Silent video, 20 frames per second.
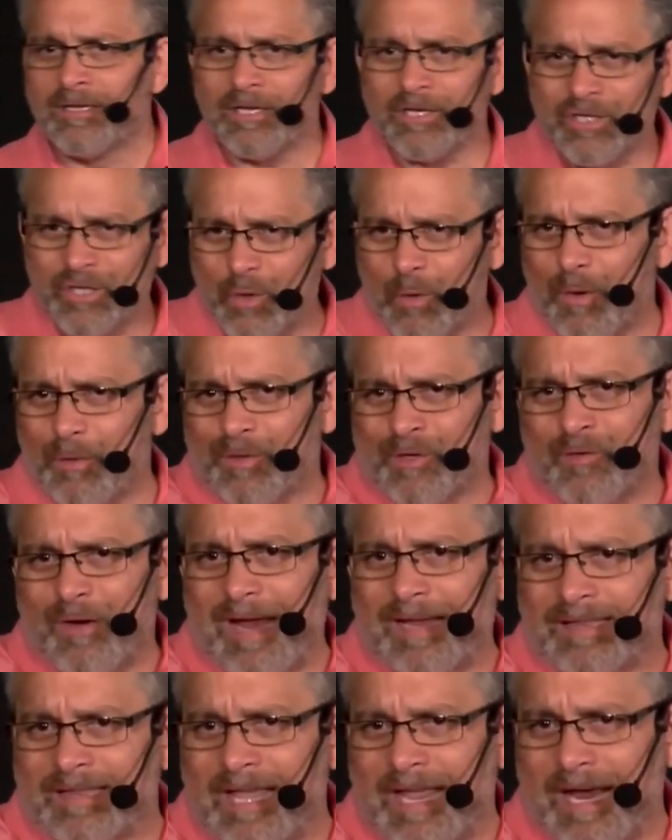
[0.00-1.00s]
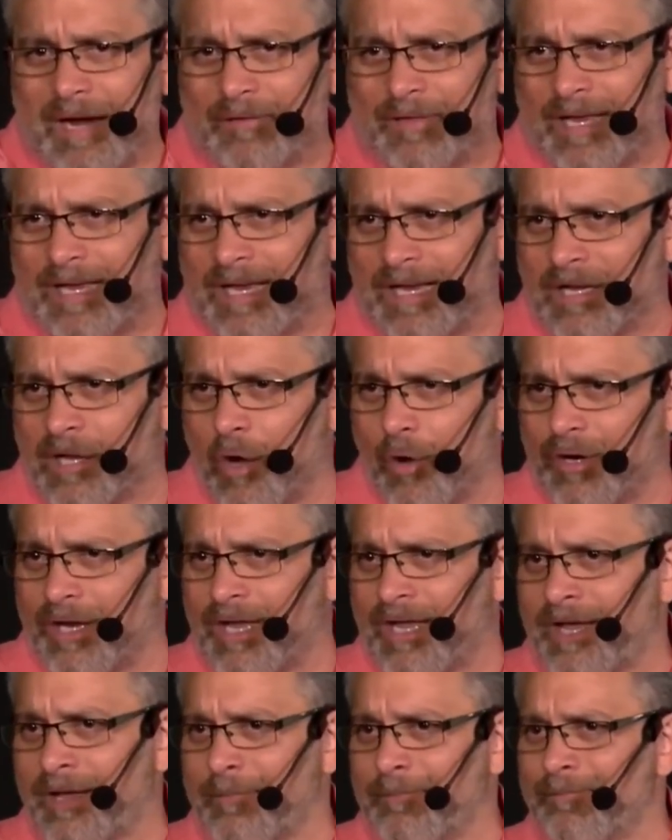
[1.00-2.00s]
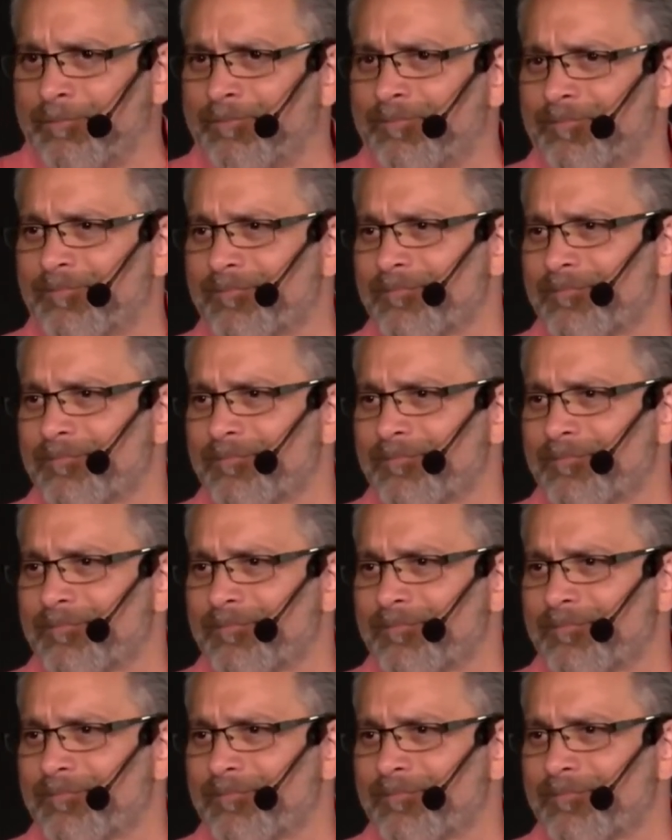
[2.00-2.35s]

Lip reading: Yeshua was right there. They didn't go to him.